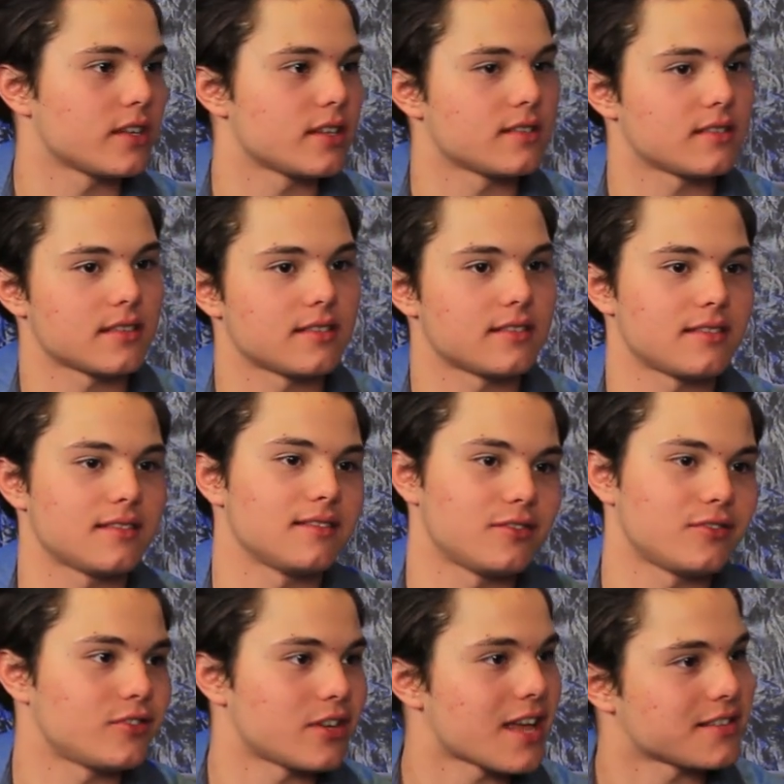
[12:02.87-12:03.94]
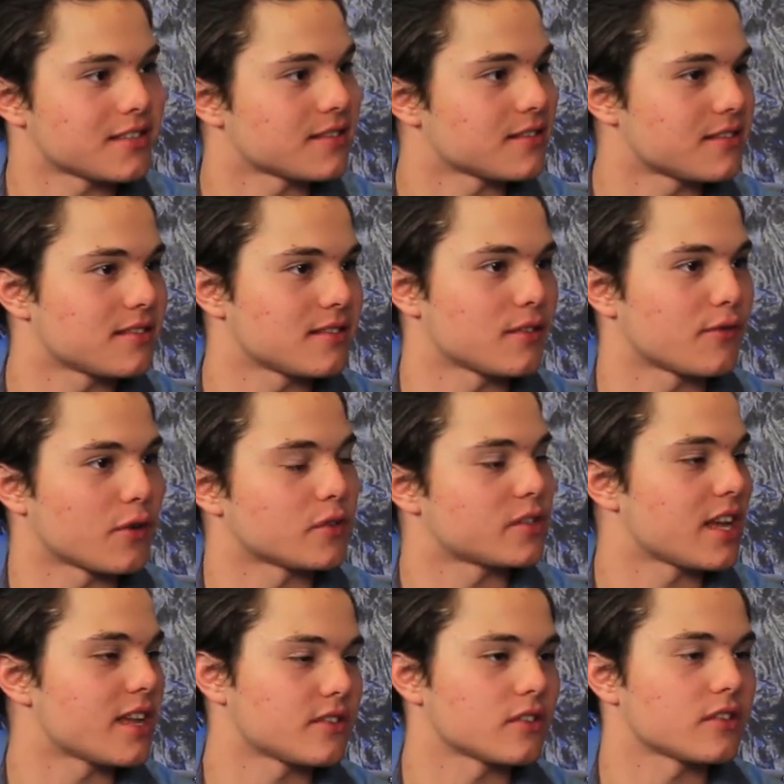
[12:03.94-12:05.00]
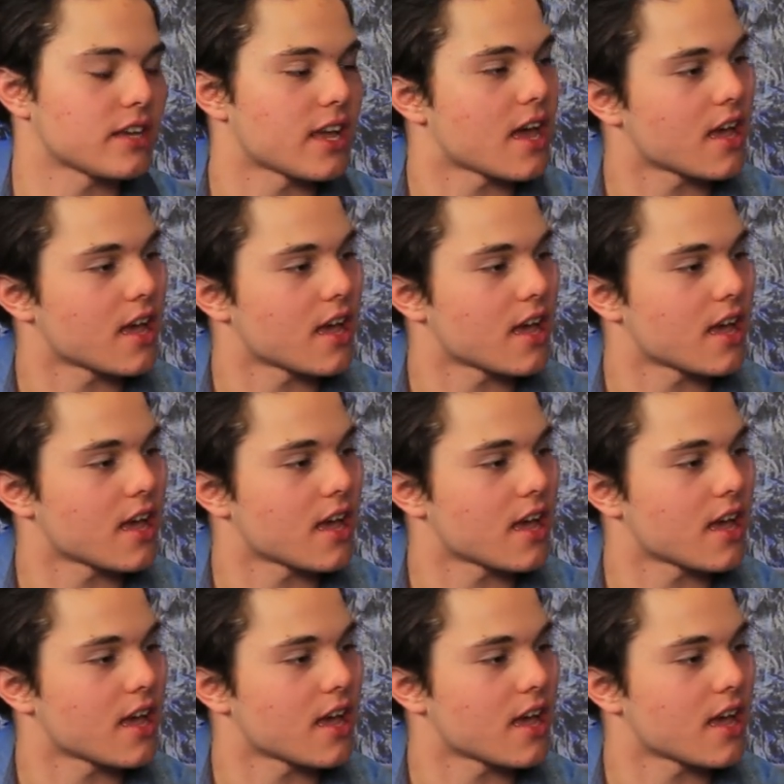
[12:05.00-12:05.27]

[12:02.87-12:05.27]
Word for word: is, Jess is the first answer. Because he